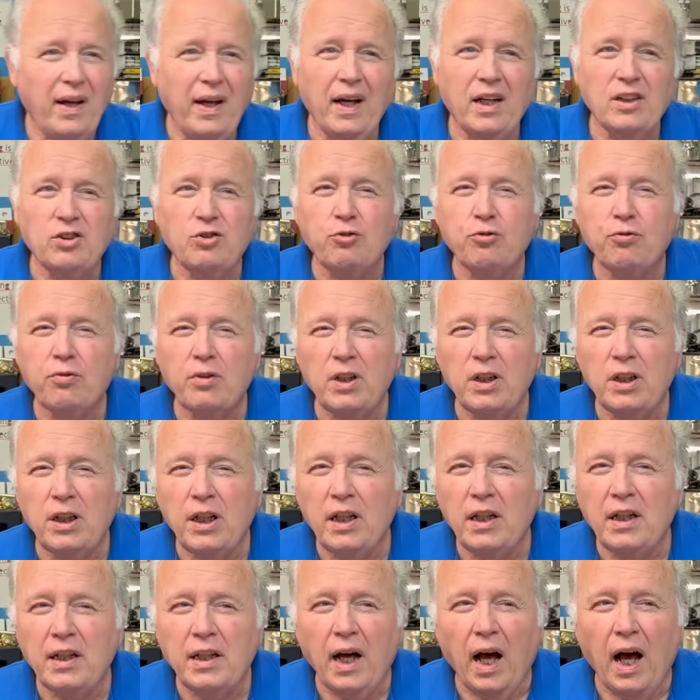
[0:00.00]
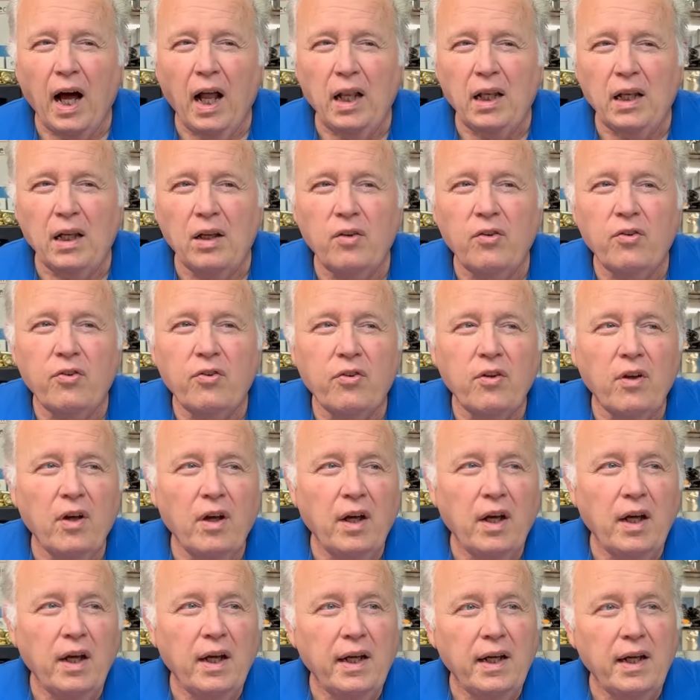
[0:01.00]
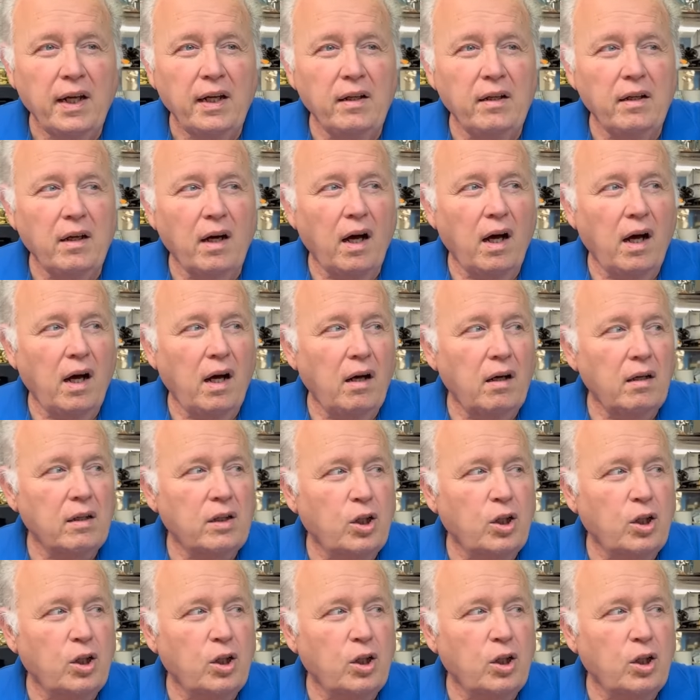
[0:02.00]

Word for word: A trillion dollars in uh,